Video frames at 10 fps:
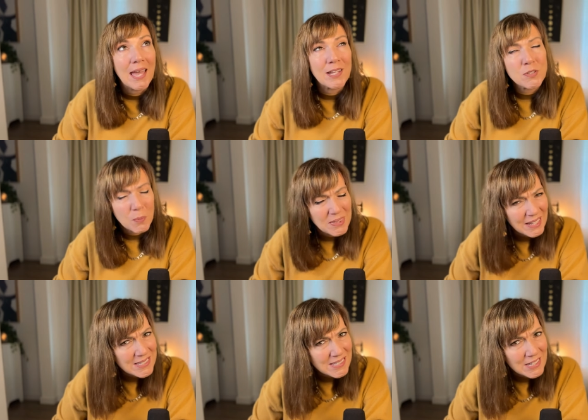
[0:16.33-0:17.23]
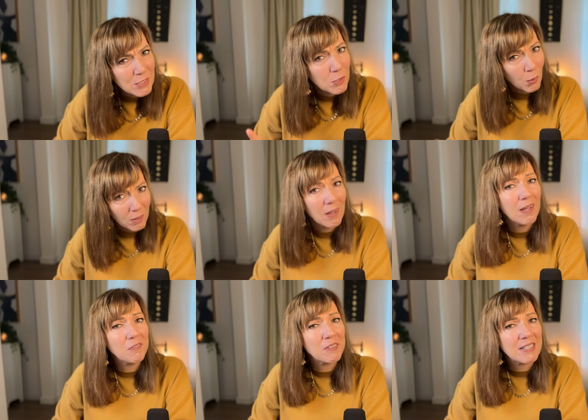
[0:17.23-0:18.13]
And so when they see your
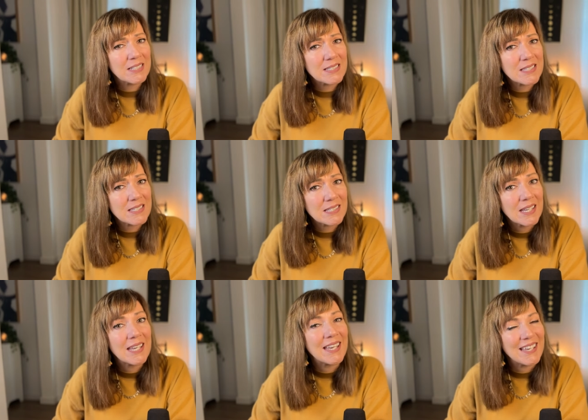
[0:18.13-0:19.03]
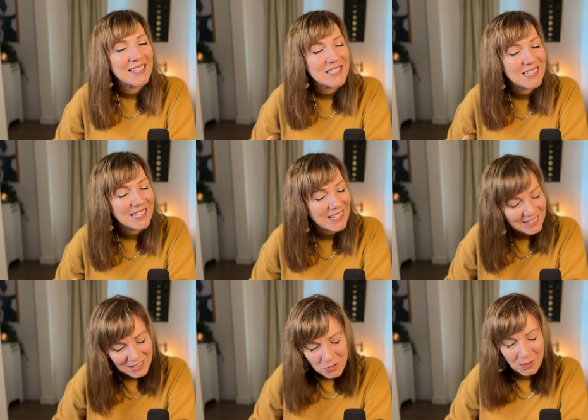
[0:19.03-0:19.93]
confidence, it's
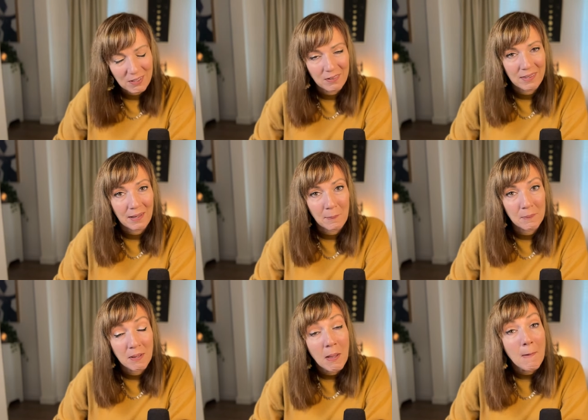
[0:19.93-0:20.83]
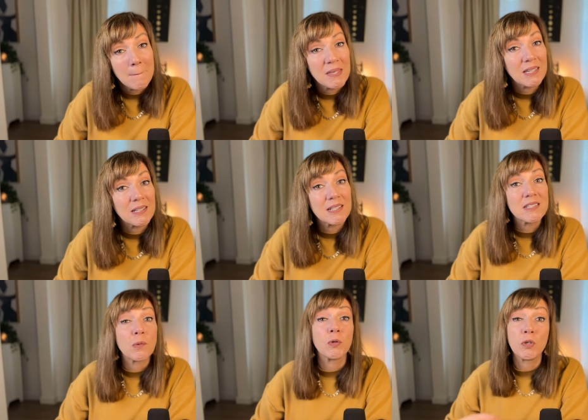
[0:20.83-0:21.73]
gonna trigger them,
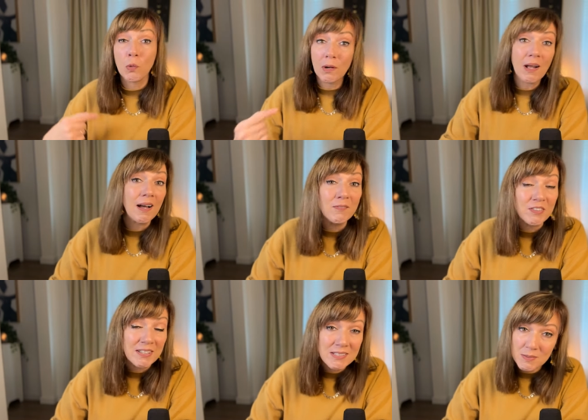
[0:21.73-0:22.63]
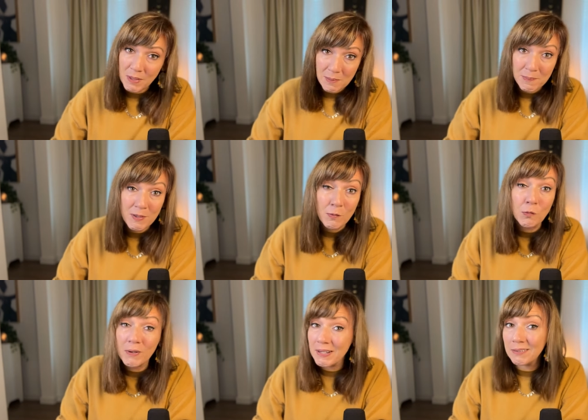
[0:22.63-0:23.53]
because your confidence might be
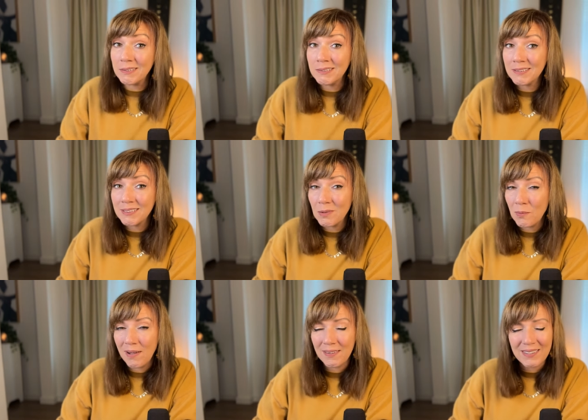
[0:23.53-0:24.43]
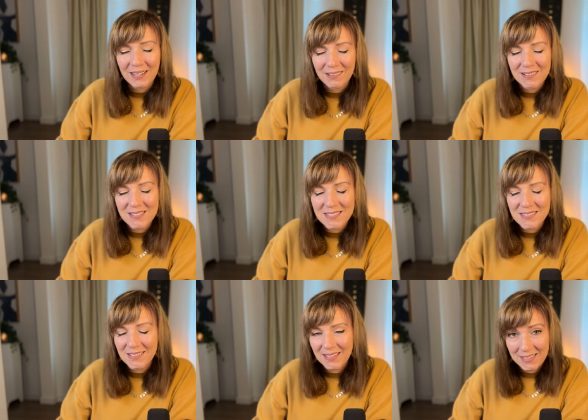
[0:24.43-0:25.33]
real while theirs
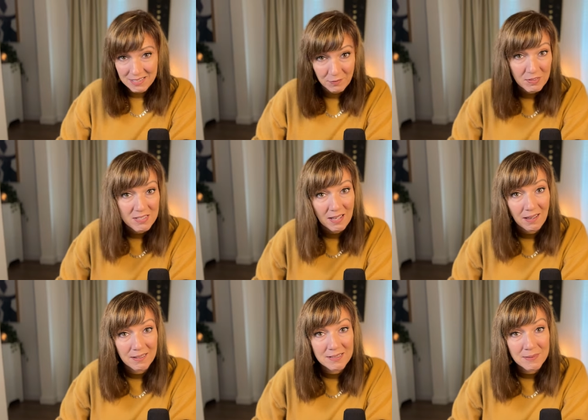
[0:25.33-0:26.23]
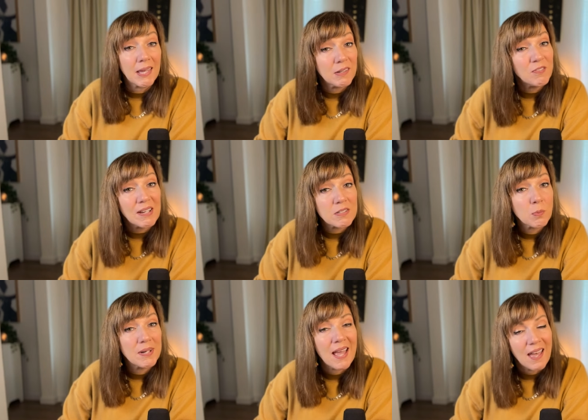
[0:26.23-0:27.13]
is a facade. In fact,
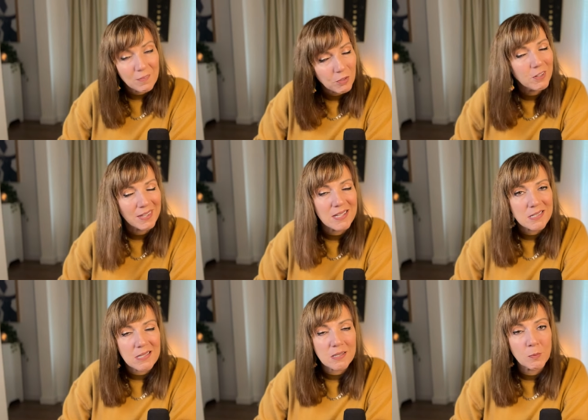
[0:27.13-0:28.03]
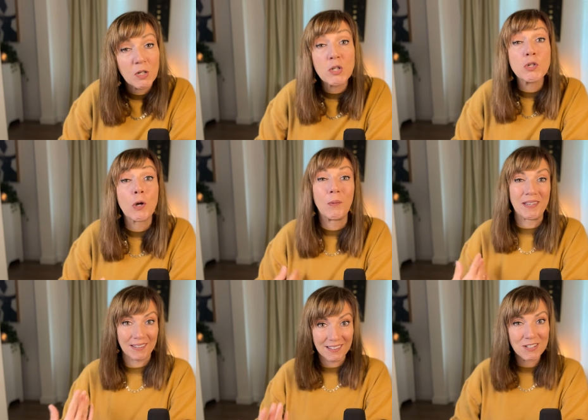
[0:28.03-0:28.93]
whenever they see someone
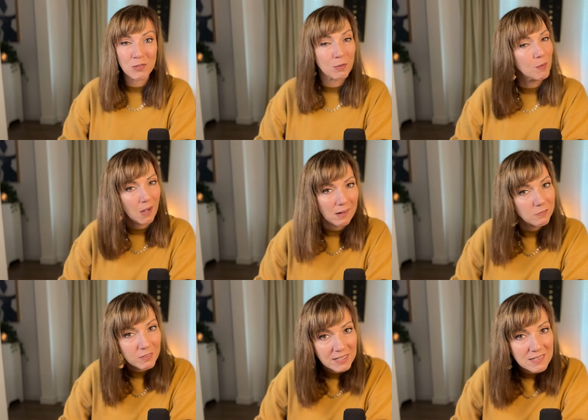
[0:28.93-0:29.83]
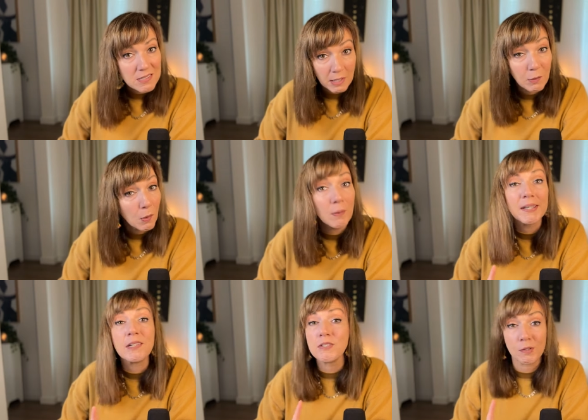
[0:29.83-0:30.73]
showing true confidence, they're
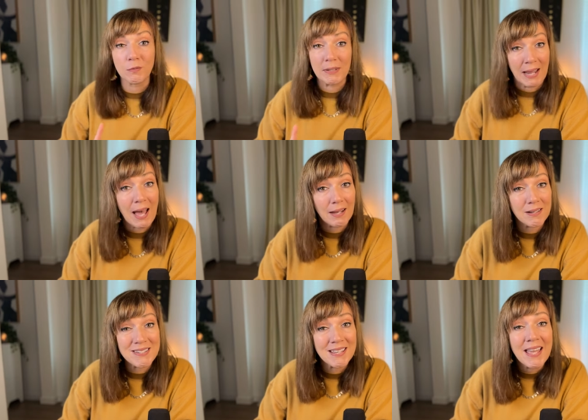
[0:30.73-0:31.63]
going to react.